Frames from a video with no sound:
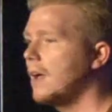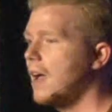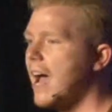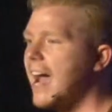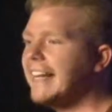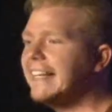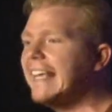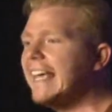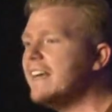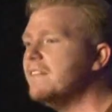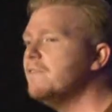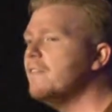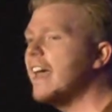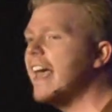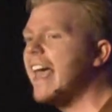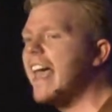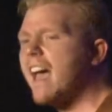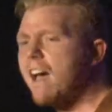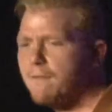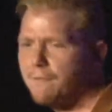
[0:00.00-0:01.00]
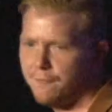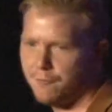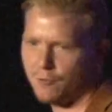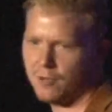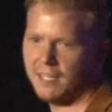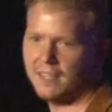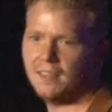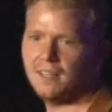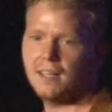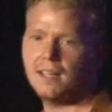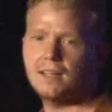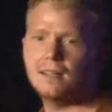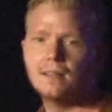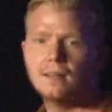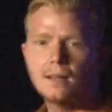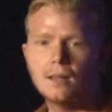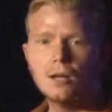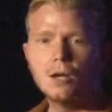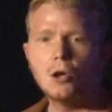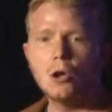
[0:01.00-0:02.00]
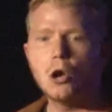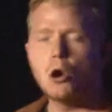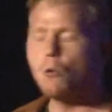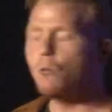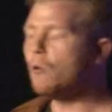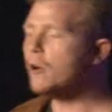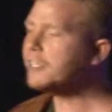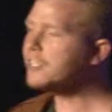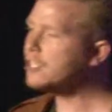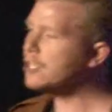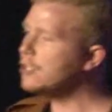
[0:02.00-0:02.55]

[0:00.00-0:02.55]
I gave everything. What do